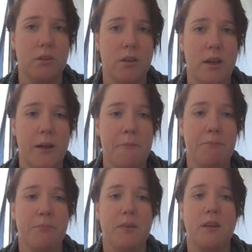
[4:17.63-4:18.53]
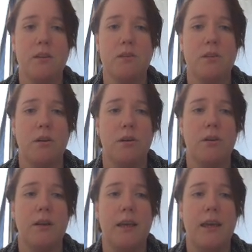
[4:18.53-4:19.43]
Okay, so
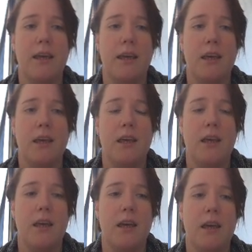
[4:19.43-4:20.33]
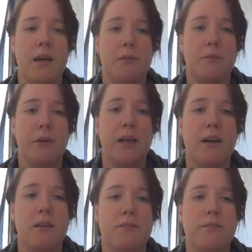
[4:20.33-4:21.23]
we
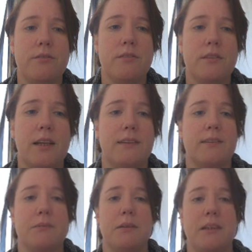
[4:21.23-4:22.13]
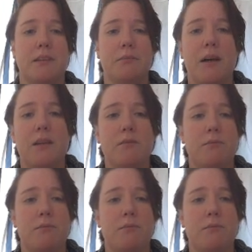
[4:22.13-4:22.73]
have, that's the policeman.